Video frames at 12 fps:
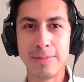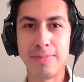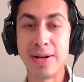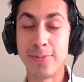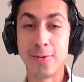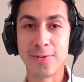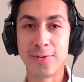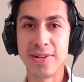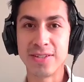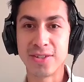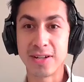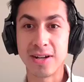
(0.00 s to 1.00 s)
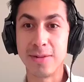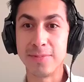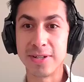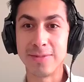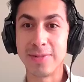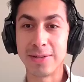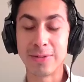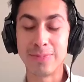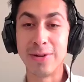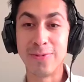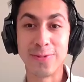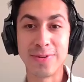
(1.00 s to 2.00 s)
My boyfriend's going to come here.
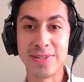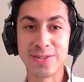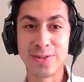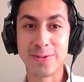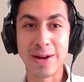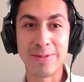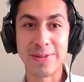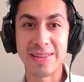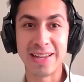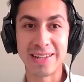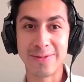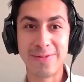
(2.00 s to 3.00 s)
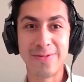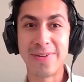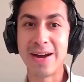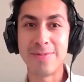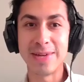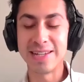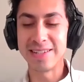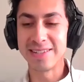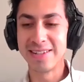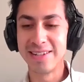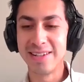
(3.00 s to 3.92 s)
My boyfriend's going to arrive in like 5 minutes.